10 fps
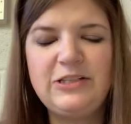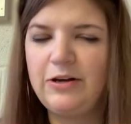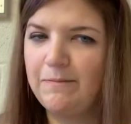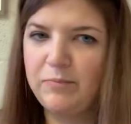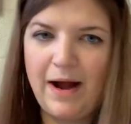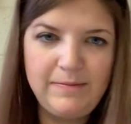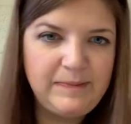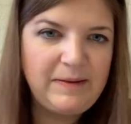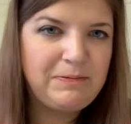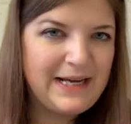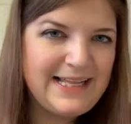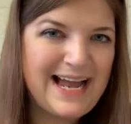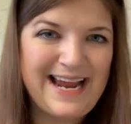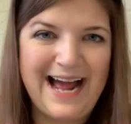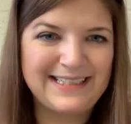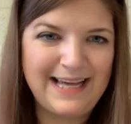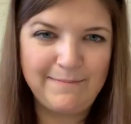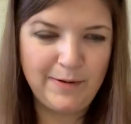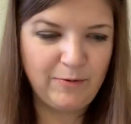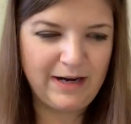you can probably play that at
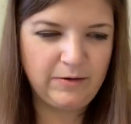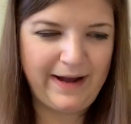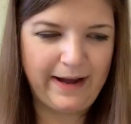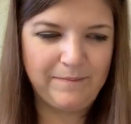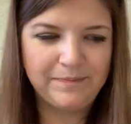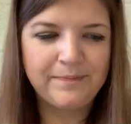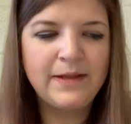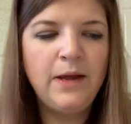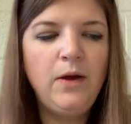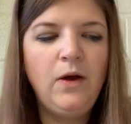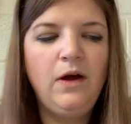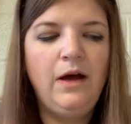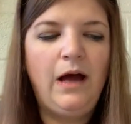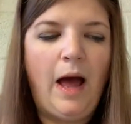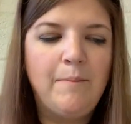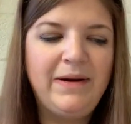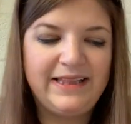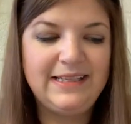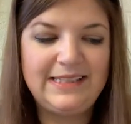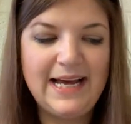tempo right away.
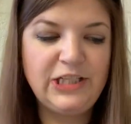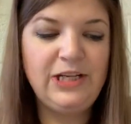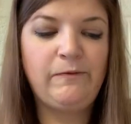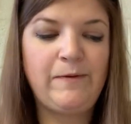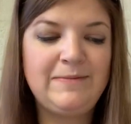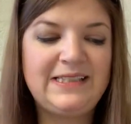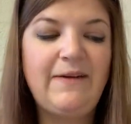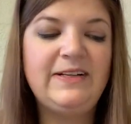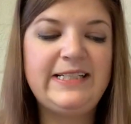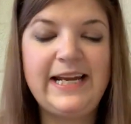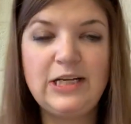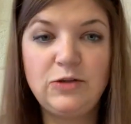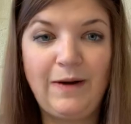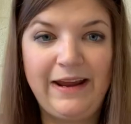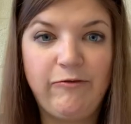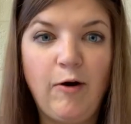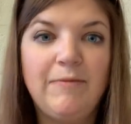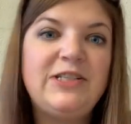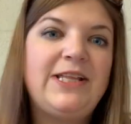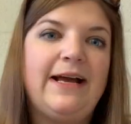But the section from 17 to 24,
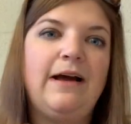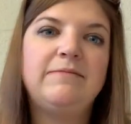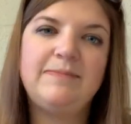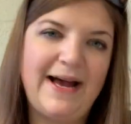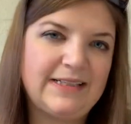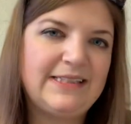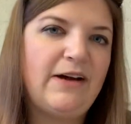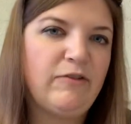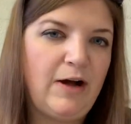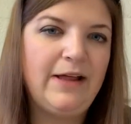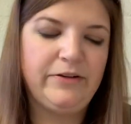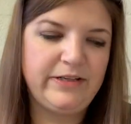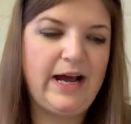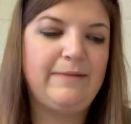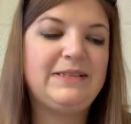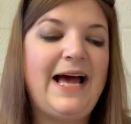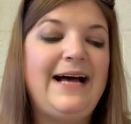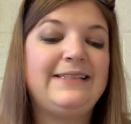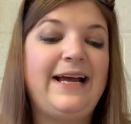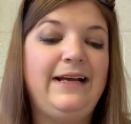which then comes back several other times,
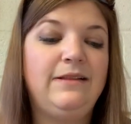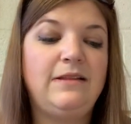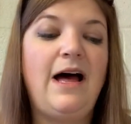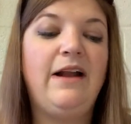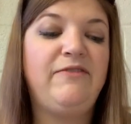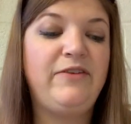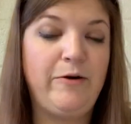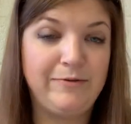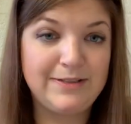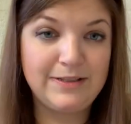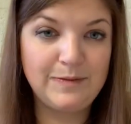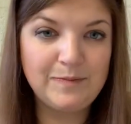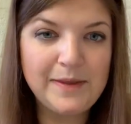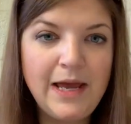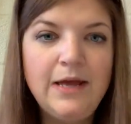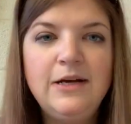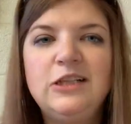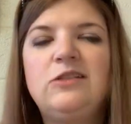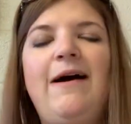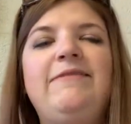has a lot of notes.
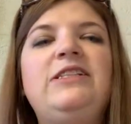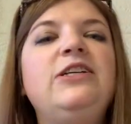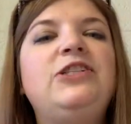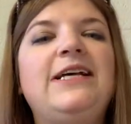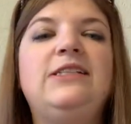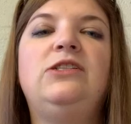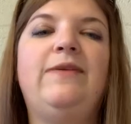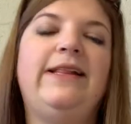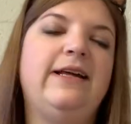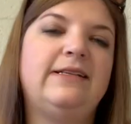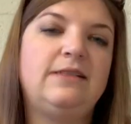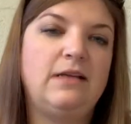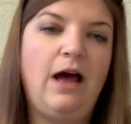So I would suggest doing this